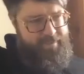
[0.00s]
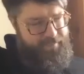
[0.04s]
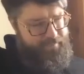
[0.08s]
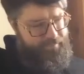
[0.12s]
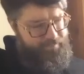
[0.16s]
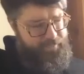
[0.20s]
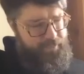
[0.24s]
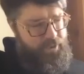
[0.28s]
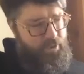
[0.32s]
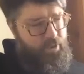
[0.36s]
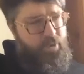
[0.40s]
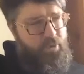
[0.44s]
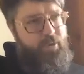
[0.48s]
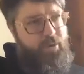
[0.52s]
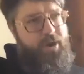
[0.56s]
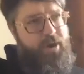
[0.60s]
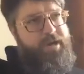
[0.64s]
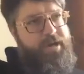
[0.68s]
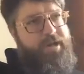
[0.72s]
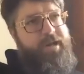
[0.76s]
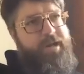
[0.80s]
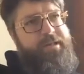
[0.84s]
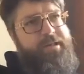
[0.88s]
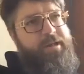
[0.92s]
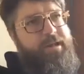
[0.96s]
Or
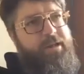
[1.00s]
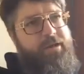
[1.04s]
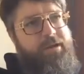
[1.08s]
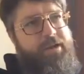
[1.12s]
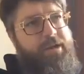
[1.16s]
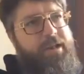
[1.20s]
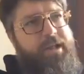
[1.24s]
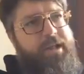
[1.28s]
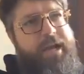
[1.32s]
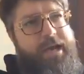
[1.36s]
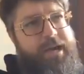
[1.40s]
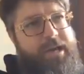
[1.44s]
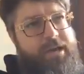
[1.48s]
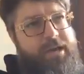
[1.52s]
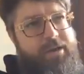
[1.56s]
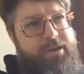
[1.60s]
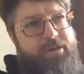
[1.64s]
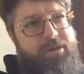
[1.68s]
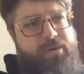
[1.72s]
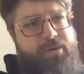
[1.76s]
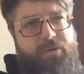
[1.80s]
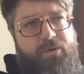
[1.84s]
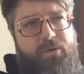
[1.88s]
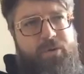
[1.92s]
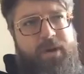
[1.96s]
does it look like
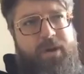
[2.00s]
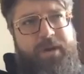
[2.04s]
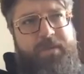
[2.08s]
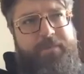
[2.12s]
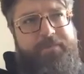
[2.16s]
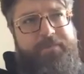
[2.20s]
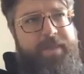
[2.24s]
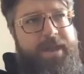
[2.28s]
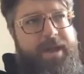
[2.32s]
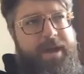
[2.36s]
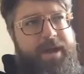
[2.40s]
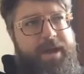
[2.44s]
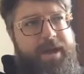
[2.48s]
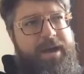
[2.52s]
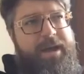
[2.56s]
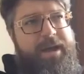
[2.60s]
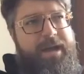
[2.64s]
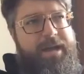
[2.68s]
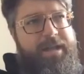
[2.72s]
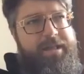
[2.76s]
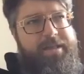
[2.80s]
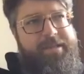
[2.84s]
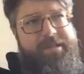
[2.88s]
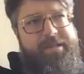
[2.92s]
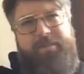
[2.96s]
you
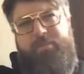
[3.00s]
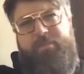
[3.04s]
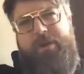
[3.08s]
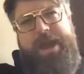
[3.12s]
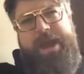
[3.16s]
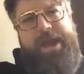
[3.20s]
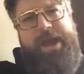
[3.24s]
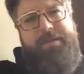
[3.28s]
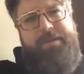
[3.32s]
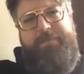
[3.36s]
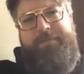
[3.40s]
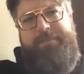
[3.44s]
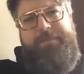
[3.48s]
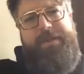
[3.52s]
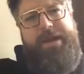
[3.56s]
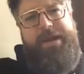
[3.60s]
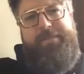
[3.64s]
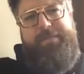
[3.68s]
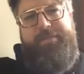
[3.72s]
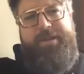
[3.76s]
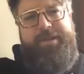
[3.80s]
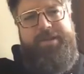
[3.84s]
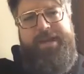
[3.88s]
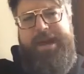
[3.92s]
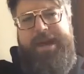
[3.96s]
in some random
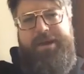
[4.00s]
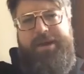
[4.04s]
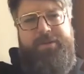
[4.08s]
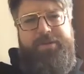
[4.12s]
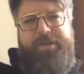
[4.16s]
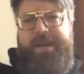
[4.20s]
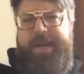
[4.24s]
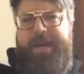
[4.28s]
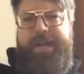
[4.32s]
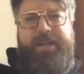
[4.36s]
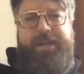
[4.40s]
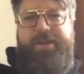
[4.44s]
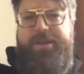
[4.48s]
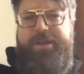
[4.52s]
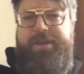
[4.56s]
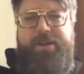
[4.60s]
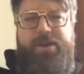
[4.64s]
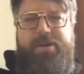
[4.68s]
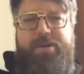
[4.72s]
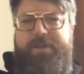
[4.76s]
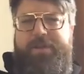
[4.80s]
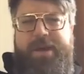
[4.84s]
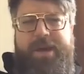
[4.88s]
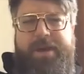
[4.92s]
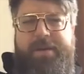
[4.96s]
family's house, getting to
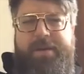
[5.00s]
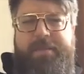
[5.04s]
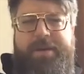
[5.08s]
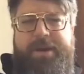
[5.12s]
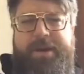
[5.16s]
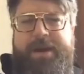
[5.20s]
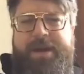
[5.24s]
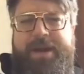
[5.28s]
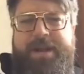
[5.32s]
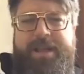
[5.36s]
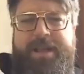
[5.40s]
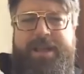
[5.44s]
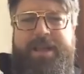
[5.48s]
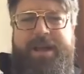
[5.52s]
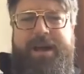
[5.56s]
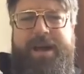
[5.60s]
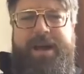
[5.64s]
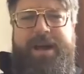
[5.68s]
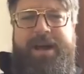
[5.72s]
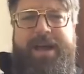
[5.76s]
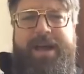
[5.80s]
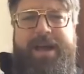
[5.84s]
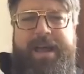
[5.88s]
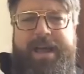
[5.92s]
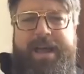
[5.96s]
know them
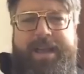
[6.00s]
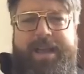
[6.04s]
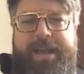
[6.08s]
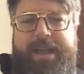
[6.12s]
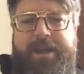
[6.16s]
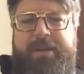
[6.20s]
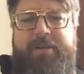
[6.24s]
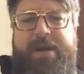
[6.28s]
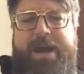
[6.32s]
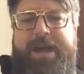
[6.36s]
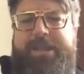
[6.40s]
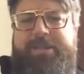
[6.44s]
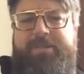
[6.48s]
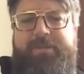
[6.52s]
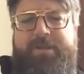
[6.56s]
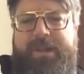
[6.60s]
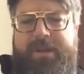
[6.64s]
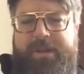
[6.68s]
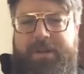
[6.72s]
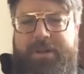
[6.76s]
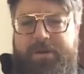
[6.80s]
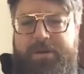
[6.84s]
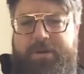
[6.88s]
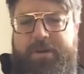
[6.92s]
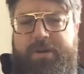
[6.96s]
and interacting with the
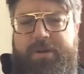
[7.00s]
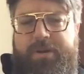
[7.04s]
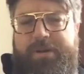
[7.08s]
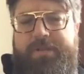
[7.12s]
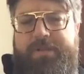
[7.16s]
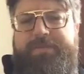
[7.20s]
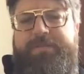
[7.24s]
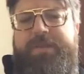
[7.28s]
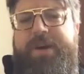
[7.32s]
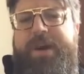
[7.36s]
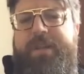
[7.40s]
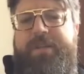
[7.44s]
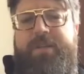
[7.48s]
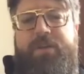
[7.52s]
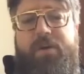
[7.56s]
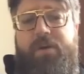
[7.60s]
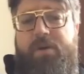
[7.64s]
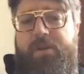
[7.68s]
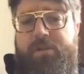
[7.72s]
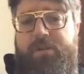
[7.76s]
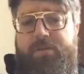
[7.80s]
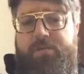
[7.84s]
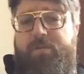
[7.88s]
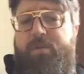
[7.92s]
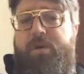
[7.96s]
locals and finding the
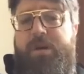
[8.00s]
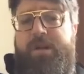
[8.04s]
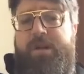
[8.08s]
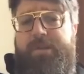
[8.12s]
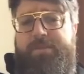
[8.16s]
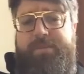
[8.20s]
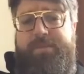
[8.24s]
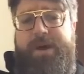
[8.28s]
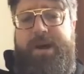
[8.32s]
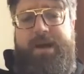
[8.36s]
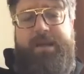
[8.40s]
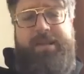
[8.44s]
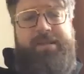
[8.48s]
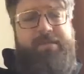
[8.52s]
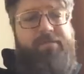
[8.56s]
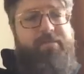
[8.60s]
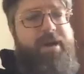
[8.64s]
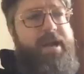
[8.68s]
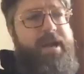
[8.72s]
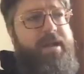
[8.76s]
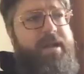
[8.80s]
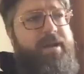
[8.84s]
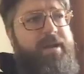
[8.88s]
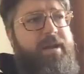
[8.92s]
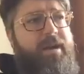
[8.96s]
hole-in-wall spots,
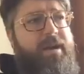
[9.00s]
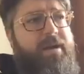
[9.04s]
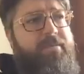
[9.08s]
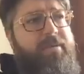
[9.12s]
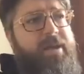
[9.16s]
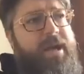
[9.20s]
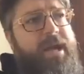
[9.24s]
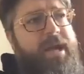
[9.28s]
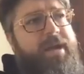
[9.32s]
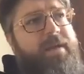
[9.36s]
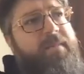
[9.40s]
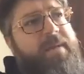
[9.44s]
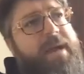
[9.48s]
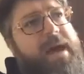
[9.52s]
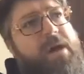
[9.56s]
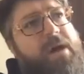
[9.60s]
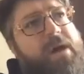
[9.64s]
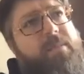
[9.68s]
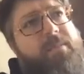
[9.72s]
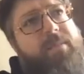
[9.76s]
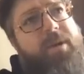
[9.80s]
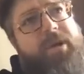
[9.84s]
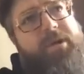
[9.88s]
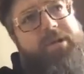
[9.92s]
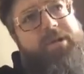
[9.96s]
right? Like, how
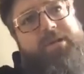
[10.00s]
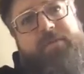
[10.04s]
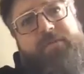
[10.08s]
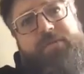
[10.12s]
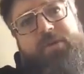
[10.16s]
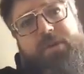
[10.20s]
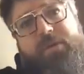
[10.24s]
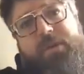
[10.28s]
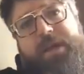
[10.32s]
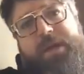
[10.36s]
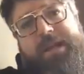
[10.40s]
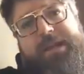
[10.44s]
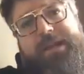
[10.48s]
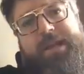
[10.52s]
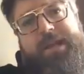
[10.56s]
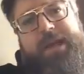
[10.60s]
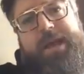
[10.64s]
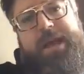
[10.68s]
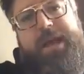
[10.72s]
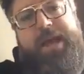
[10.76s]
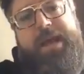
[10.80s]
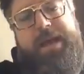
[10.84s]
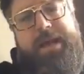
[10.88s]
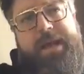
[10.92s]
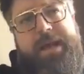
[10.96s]
immersive do you like to get?